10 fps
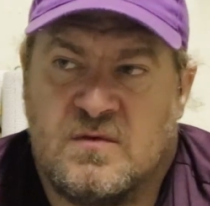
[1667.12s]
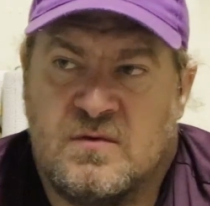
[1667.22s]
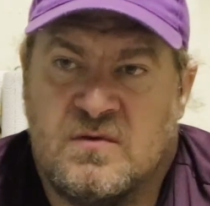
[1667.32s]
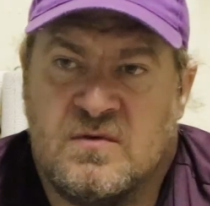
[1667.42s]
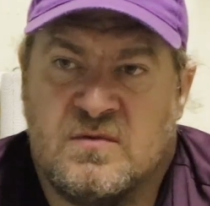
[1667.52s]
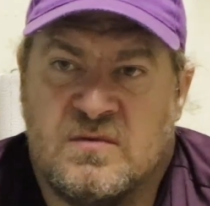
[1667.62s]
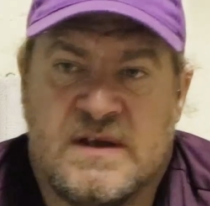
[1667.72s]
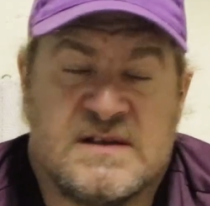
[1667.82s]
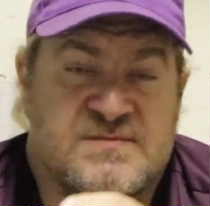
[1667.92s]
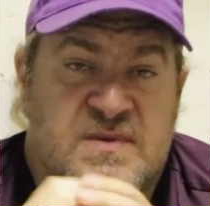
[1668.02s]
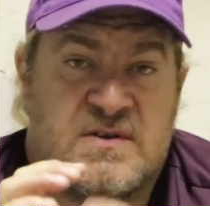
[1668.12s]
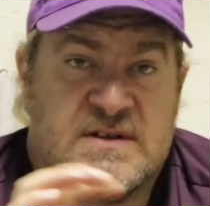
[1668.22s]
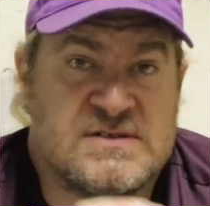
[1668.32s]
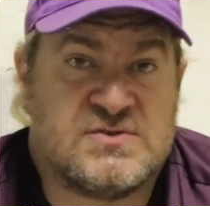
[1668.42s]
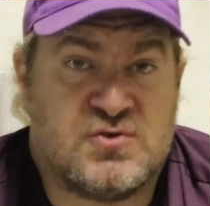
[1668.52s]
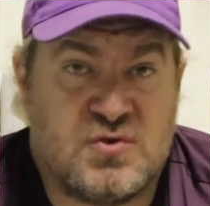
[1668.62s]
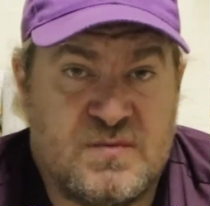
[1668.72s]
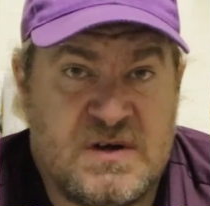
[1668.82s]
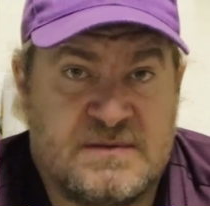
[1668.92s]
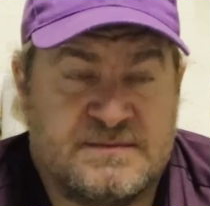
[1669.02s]
or experience
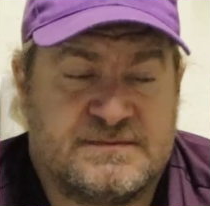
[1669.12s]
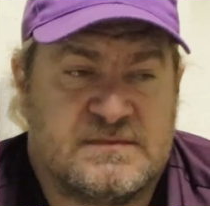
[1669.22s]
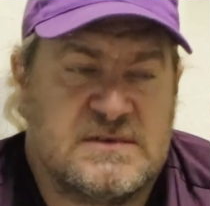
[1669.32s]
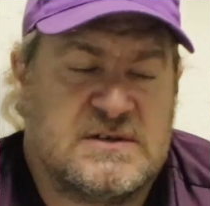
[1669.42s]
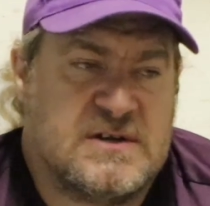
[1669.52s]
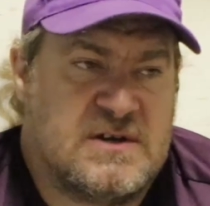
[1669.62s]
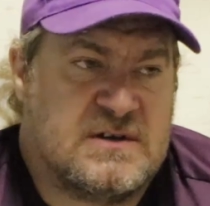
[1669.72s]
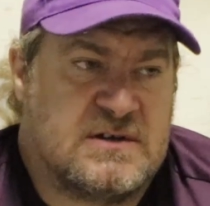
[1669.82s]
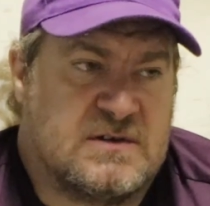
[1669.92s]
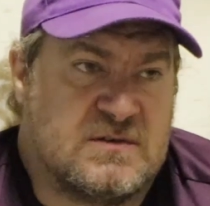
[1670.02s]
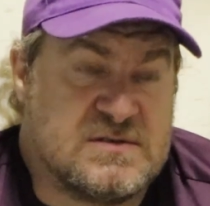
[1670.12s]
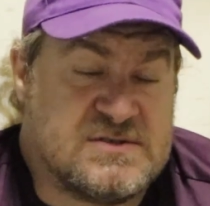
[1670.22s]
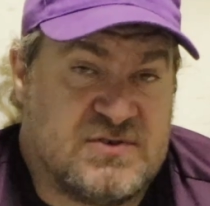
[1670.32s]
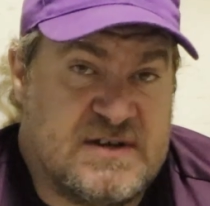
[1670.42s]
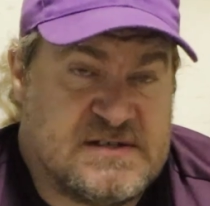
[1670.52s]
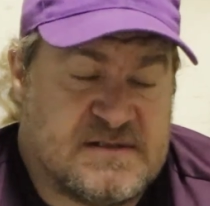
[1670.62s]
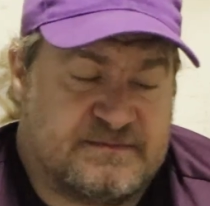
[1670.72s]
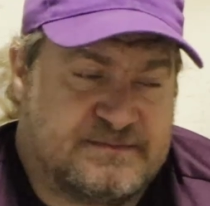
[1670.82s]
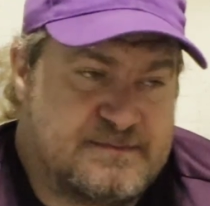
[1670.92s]
trauma or stress.